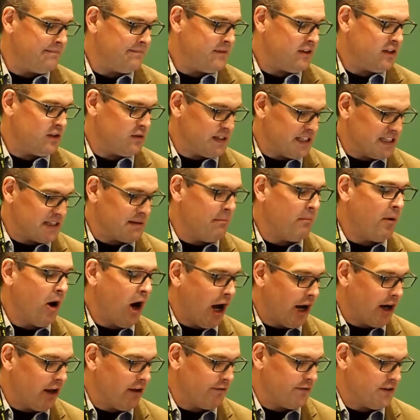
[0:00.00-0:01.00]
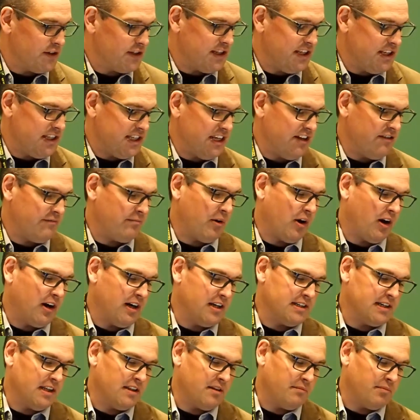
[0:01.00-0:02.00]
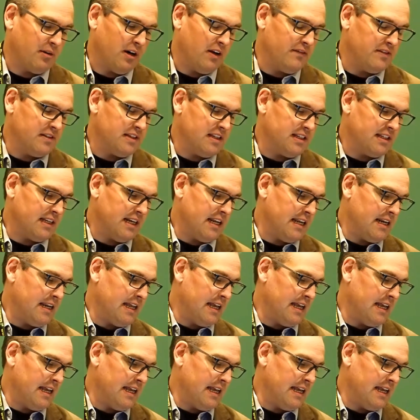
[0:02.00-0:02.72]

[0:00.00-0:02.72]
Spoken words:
So it's a model for CCF parties in other provinces.